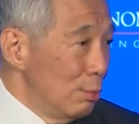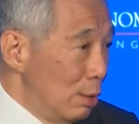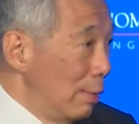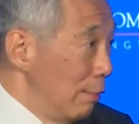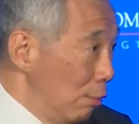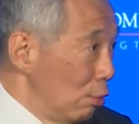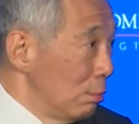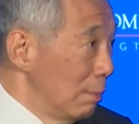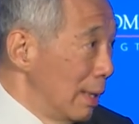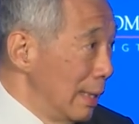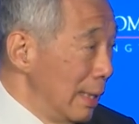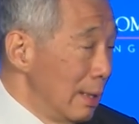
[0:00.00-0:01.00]
well, we vote
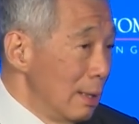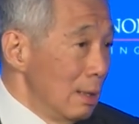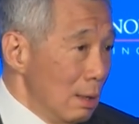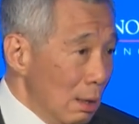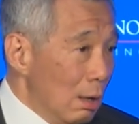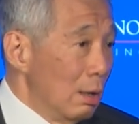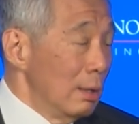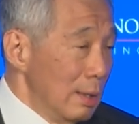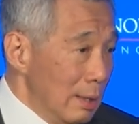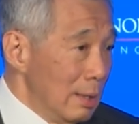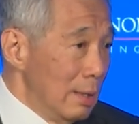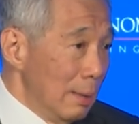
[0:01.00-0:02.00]
money
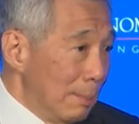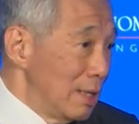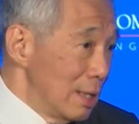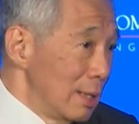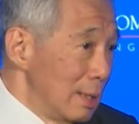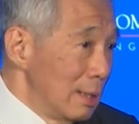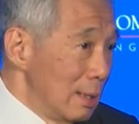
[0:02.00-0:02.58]
on the budget.